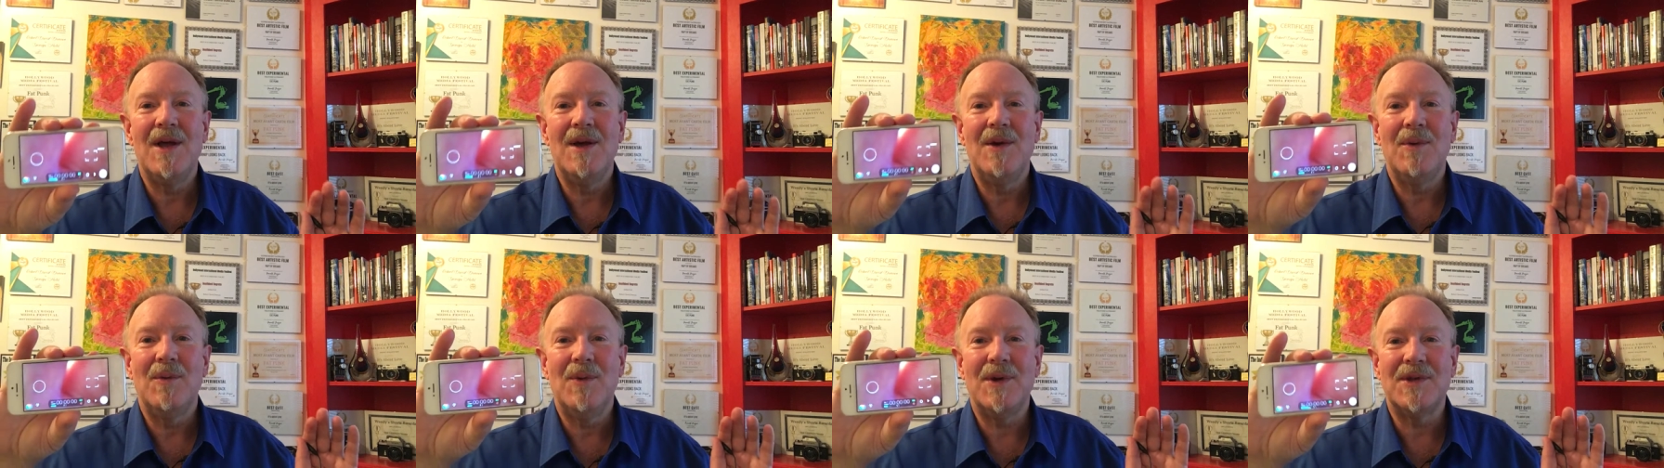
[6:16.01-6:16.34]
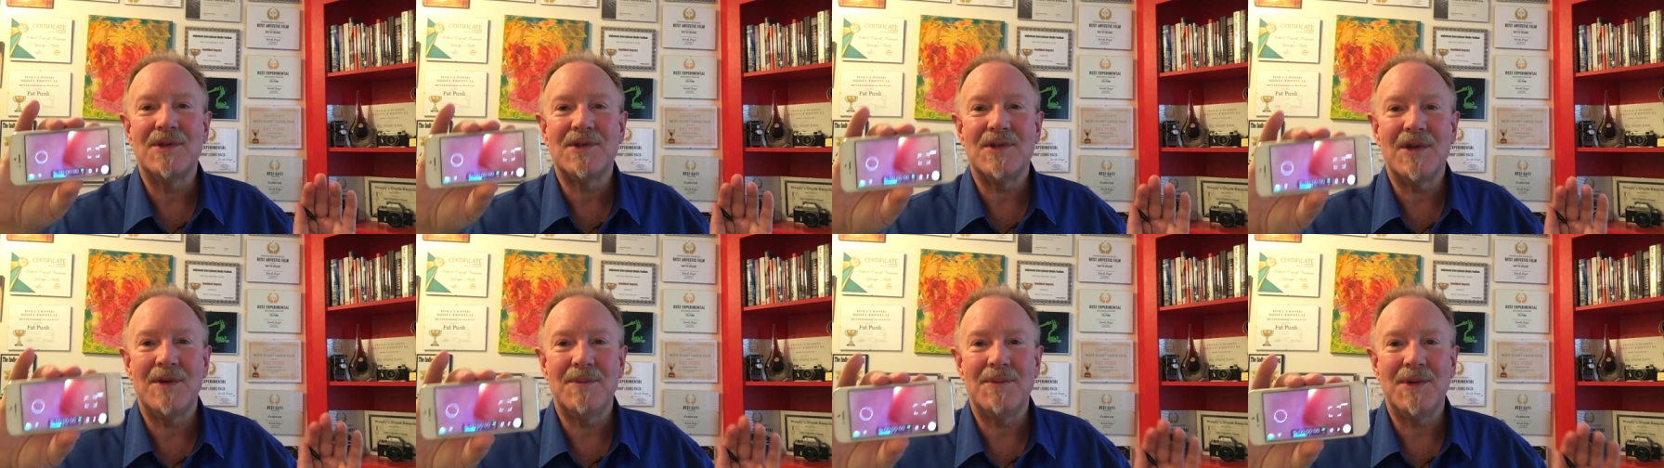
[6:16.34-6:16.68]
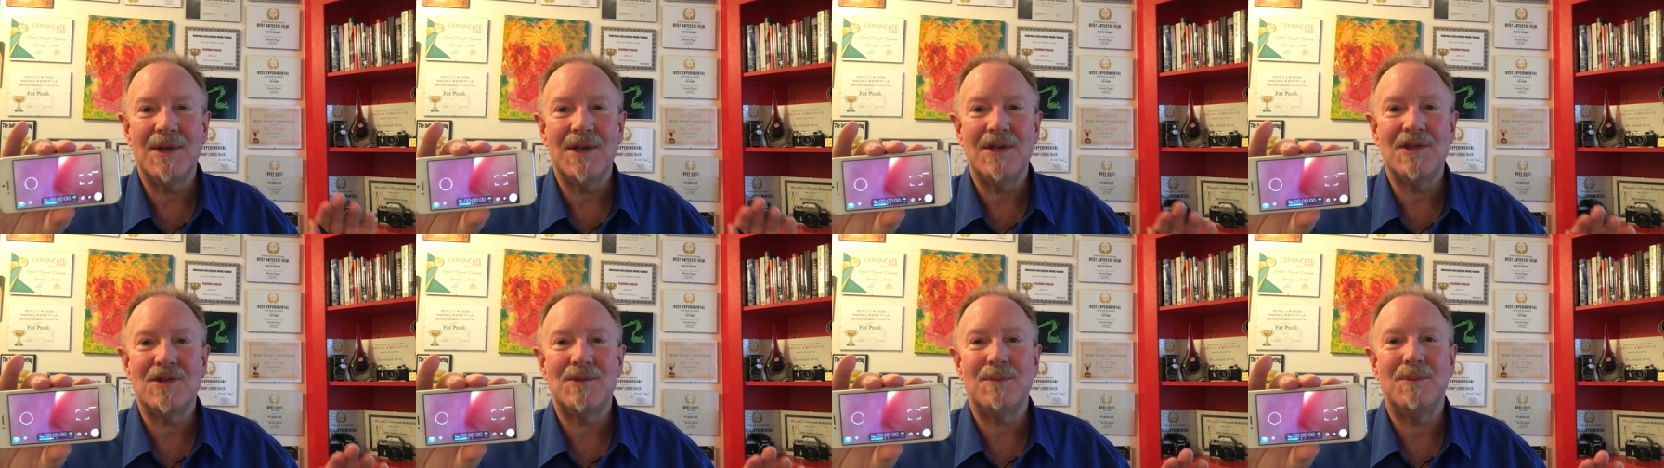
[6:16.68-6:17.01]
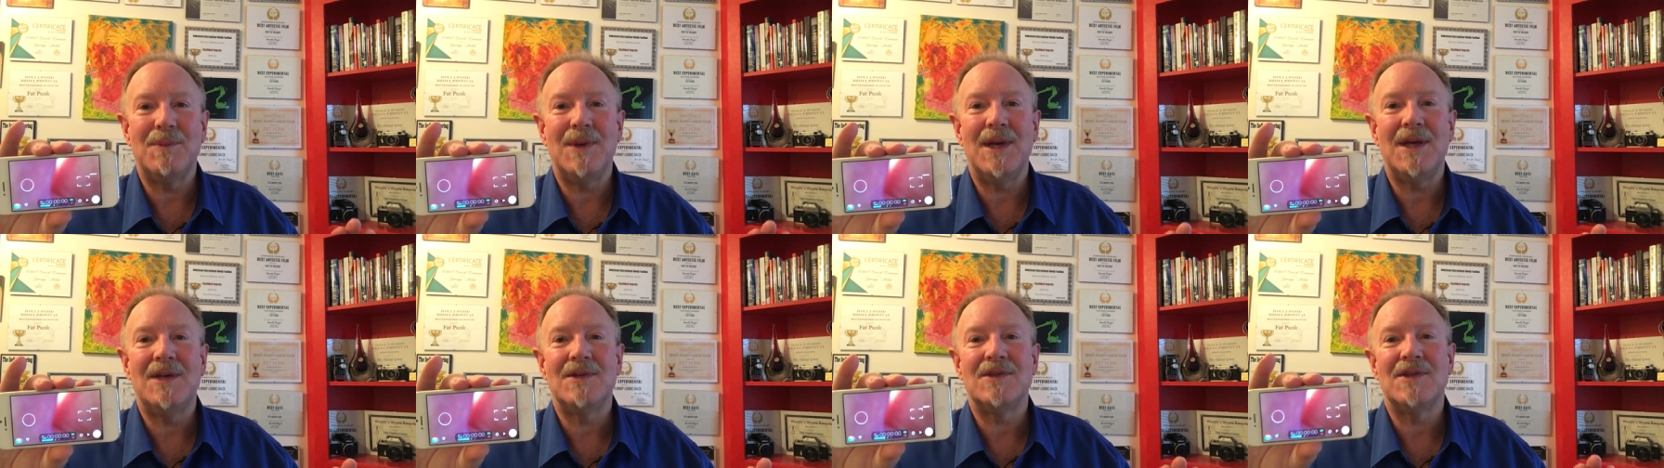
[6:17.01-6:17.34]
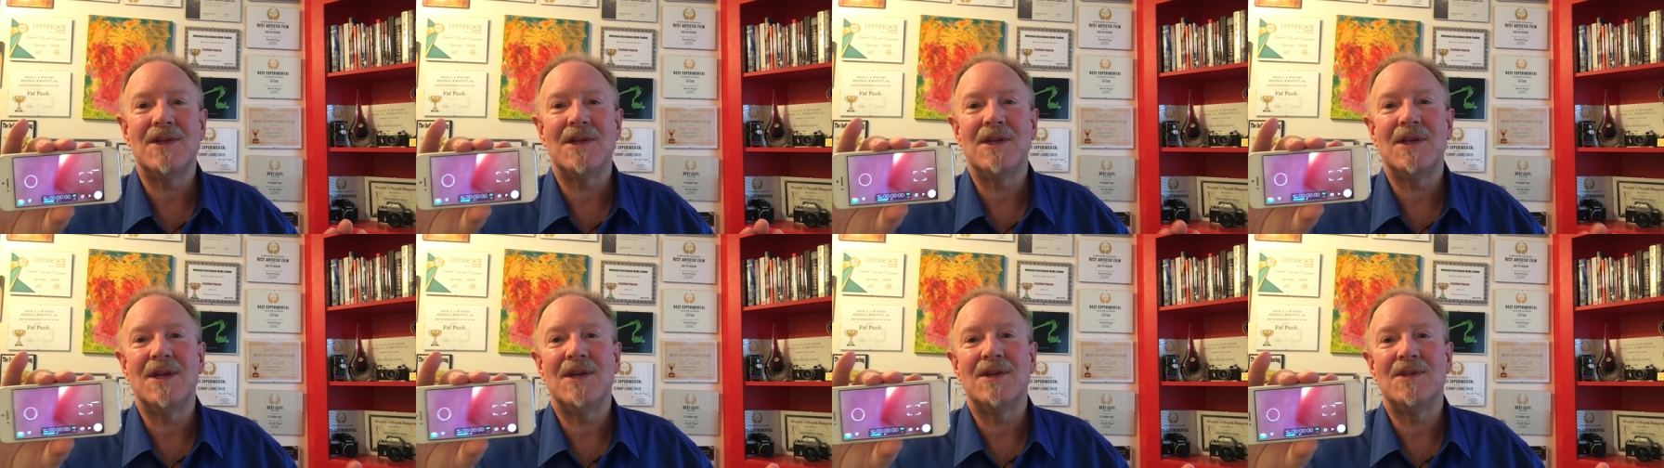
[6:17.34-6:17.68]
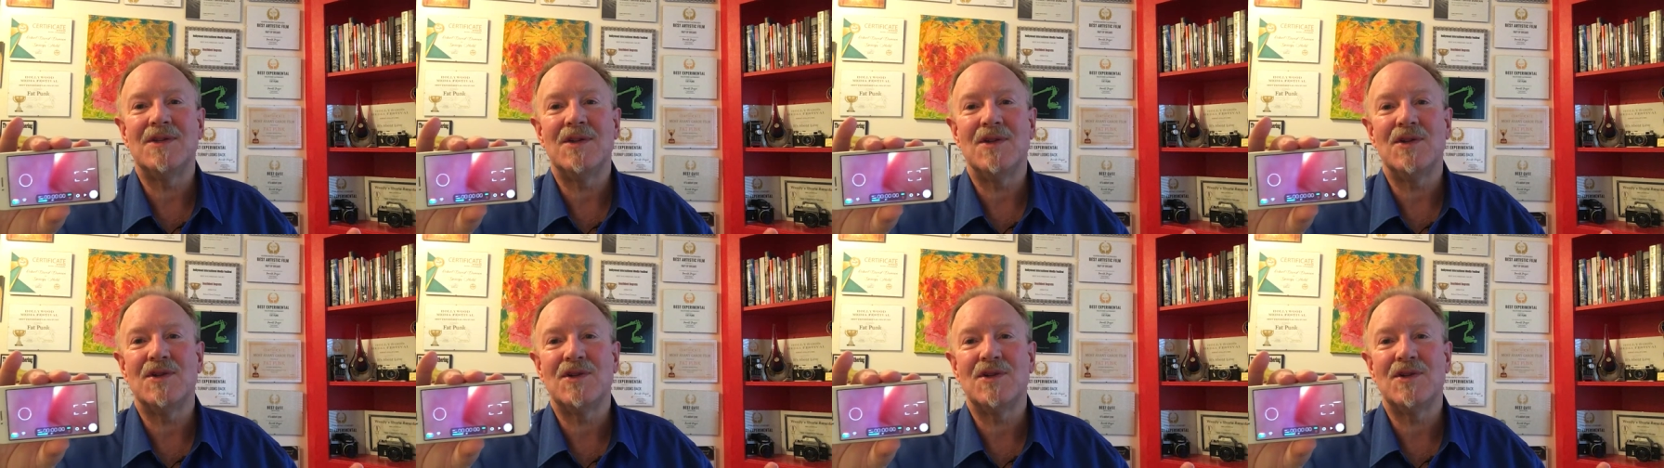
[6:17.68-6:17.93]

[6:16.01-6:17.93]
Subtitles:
with something as basic as your